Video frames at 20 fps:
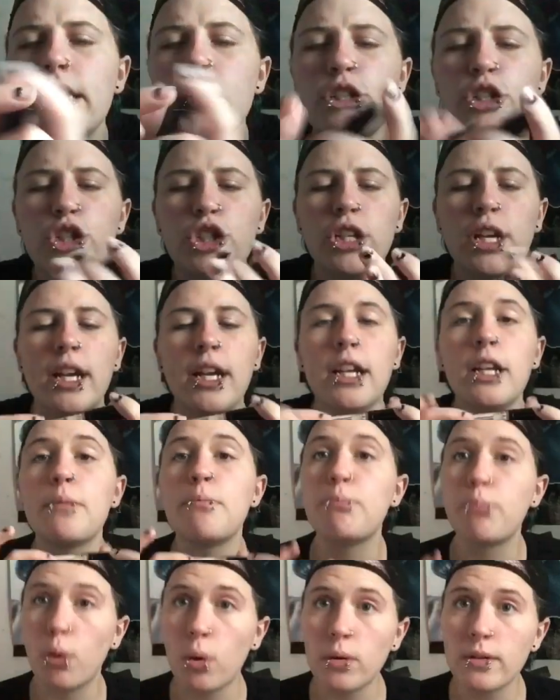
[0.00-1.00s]
shade
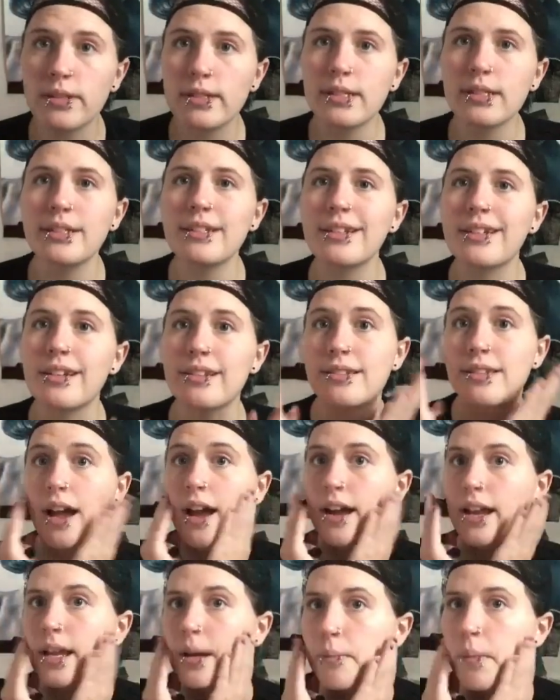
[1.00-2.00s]
Porcelain because
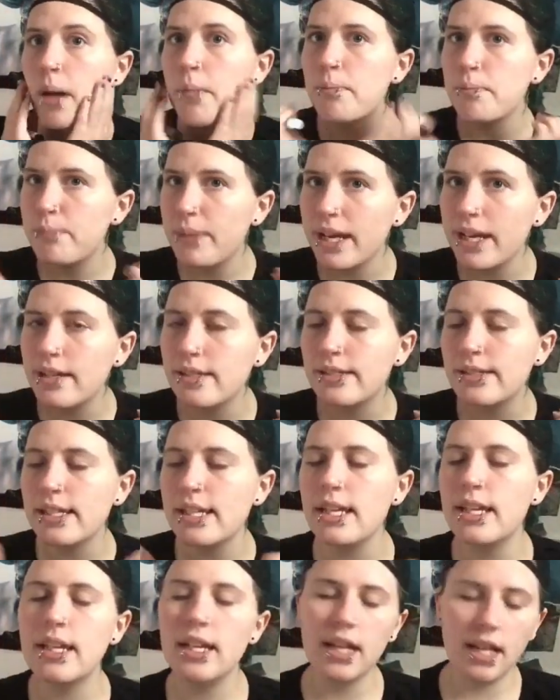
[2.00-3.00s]
I am
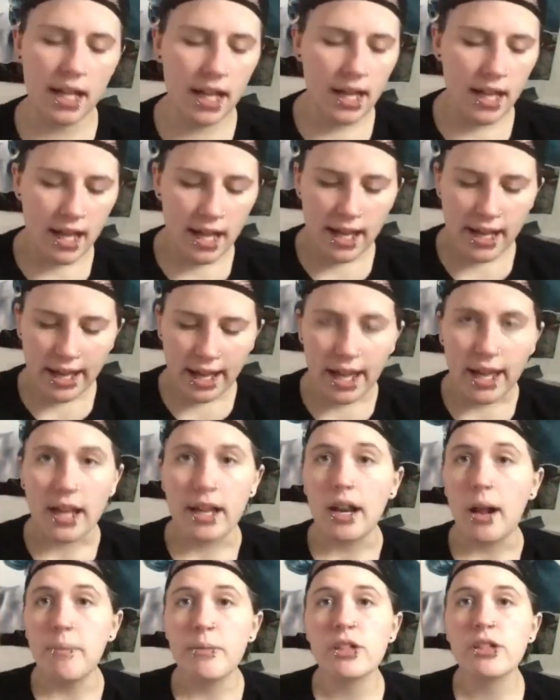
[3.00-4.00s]
pasty. And
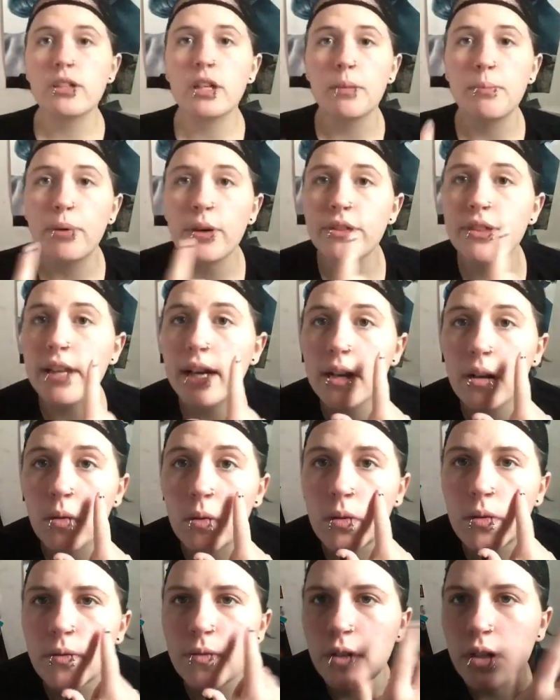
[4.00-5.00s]
I'm just going to put that
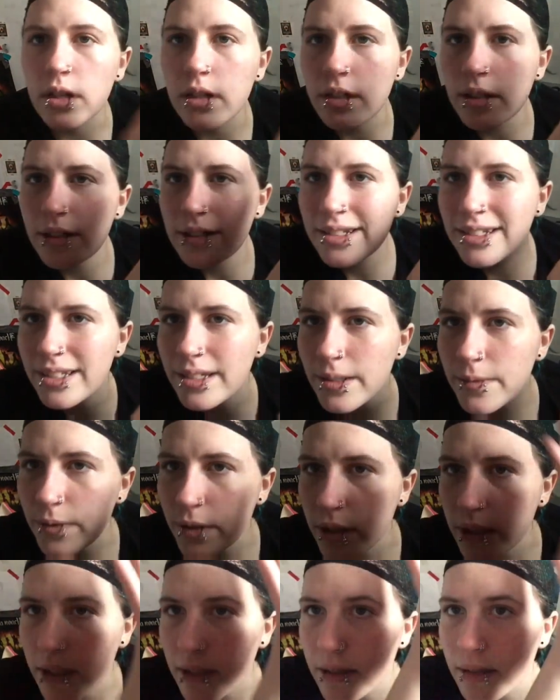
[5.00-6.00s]
over, if you
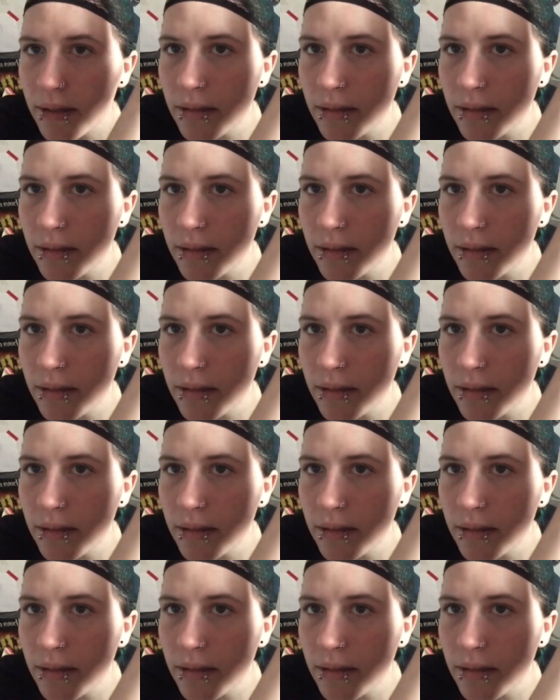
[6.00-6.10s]
can